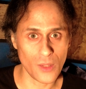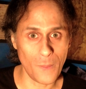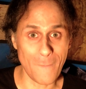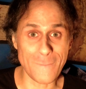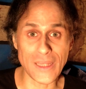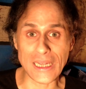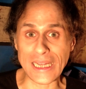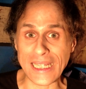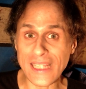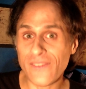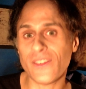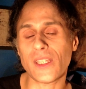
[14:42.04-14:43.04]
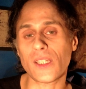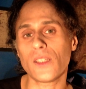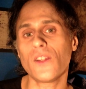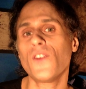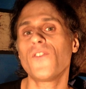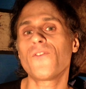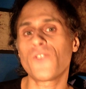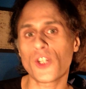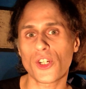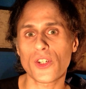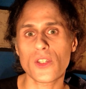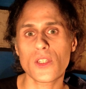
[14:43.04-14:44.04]
believing
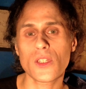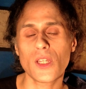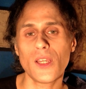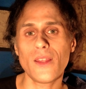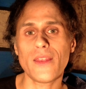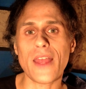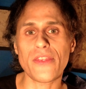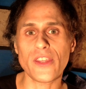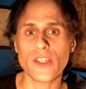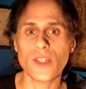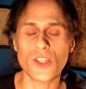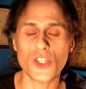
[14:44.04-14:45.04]
first that this is